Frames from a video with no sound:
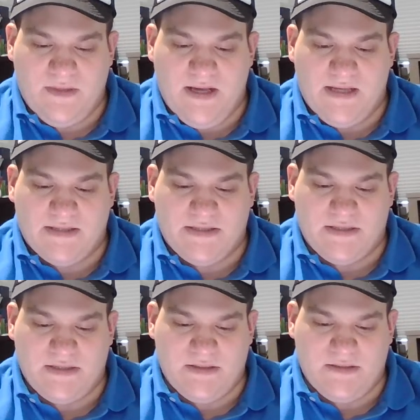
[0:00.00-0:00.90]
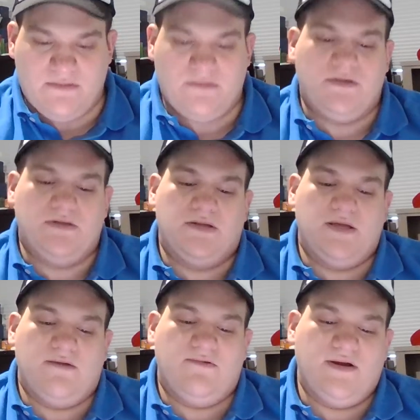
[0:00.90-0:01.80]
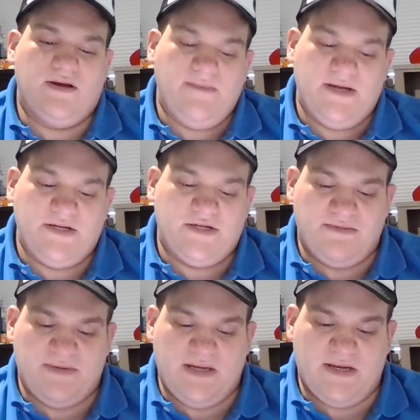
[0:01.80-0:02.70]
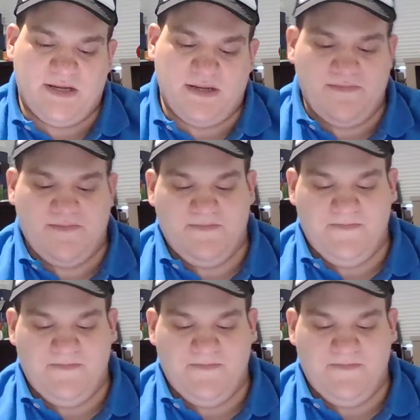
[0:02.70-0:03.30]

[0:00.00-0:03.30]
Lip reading: That's one thing I wanted to mention at the beginning,